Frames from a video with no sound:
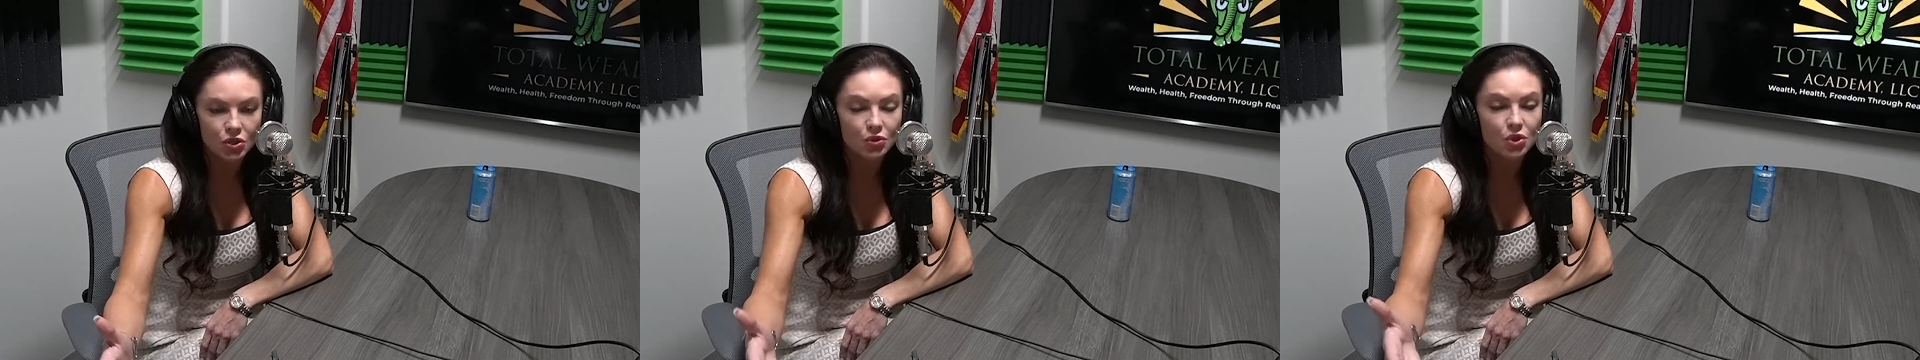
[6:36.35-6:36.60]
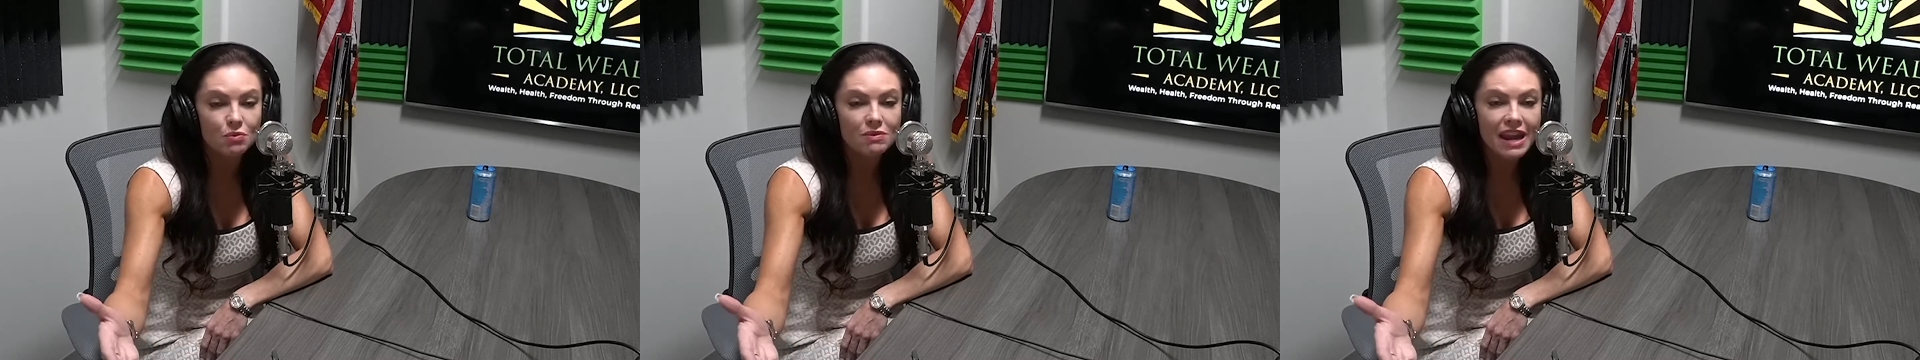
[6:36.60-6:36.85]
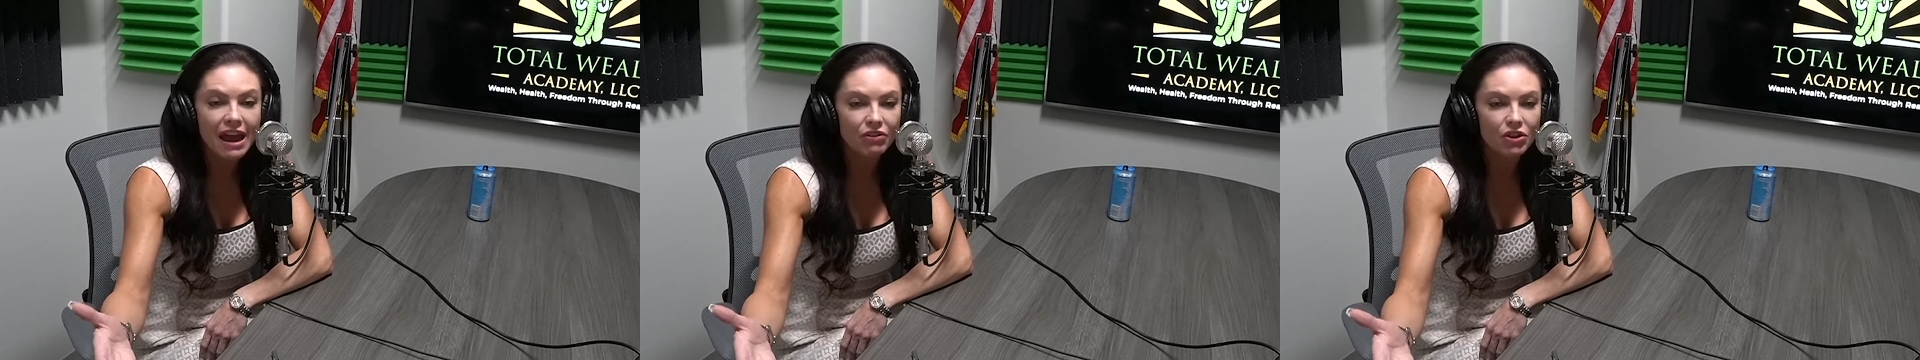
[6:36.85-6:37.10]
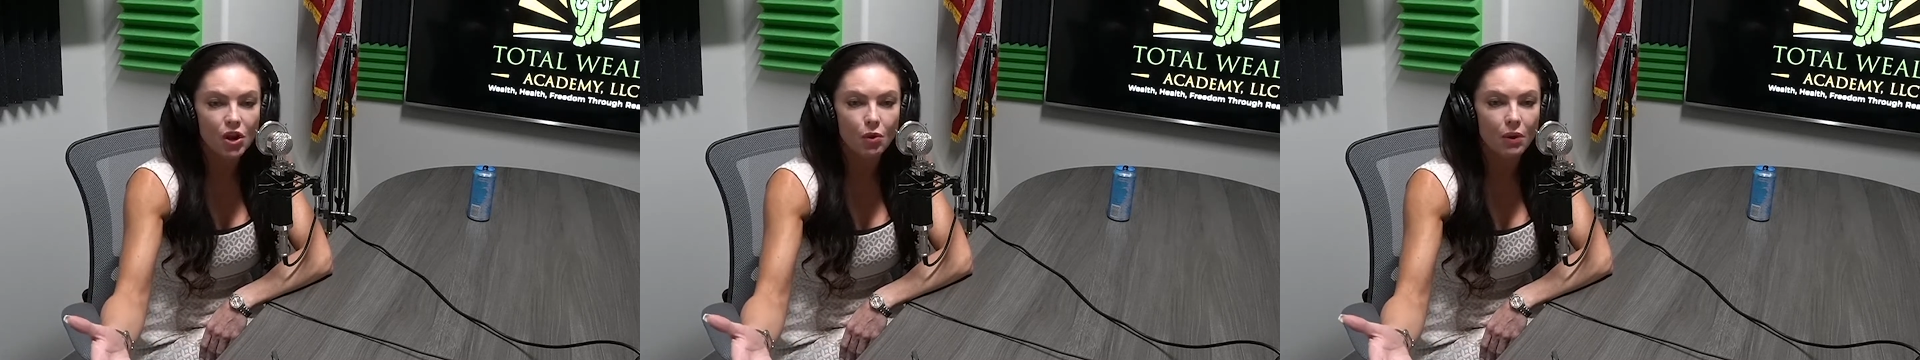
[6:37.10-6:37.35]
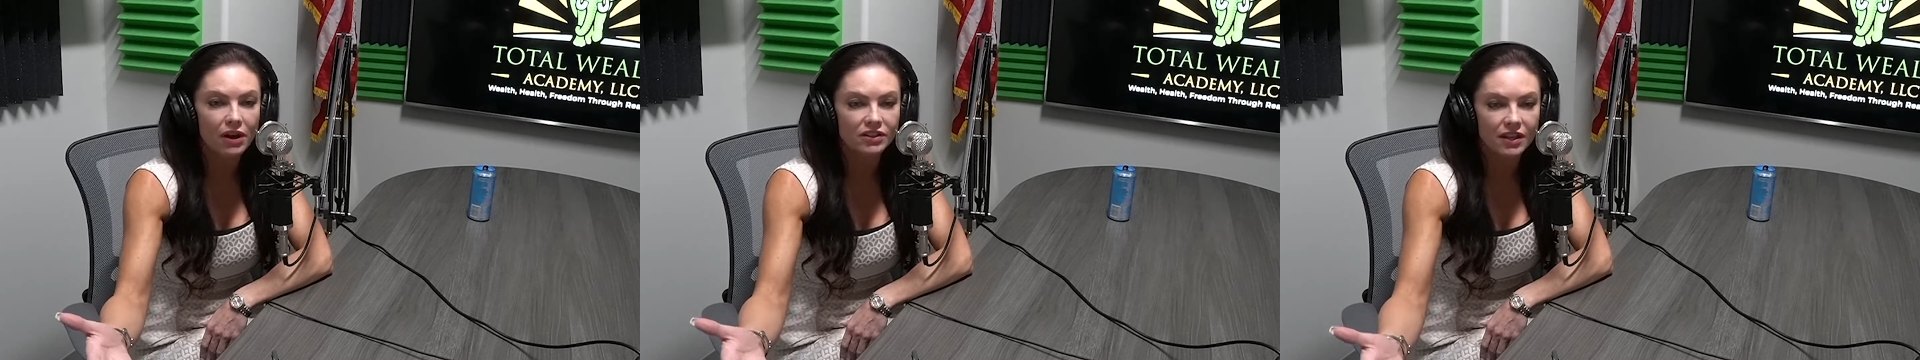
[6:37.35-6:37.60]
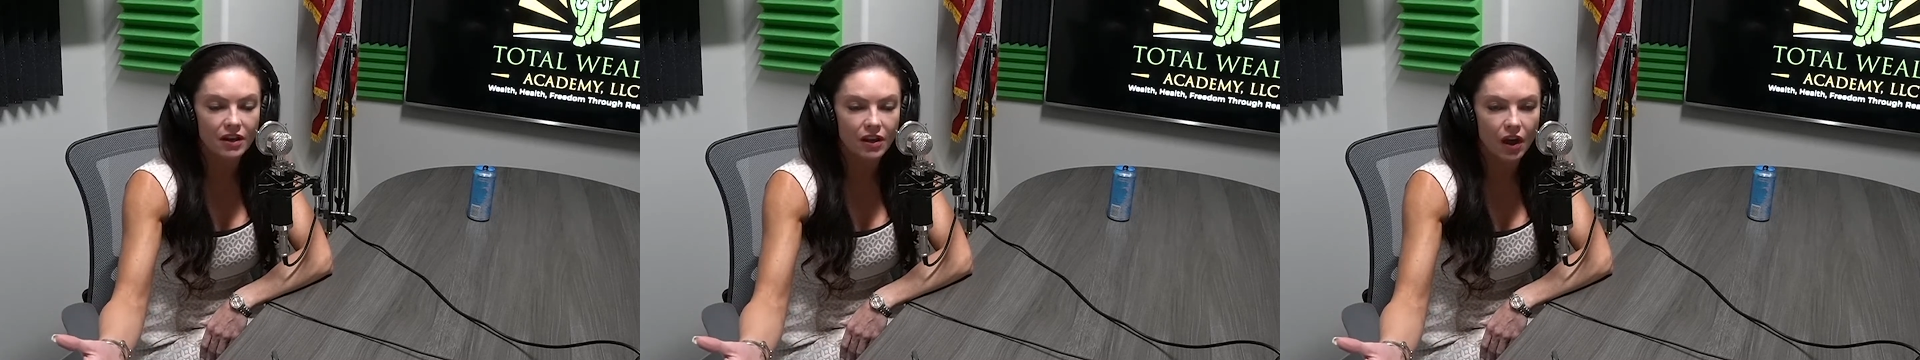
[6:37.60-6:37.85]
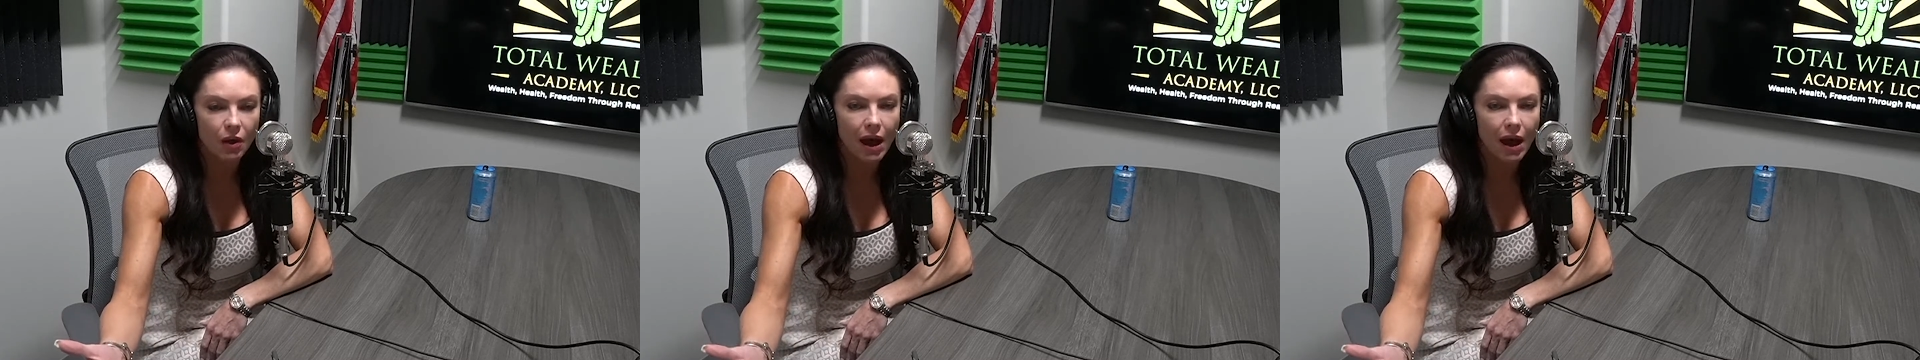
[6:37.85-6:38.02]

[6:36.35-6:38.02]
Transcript: You never know where it's going to go.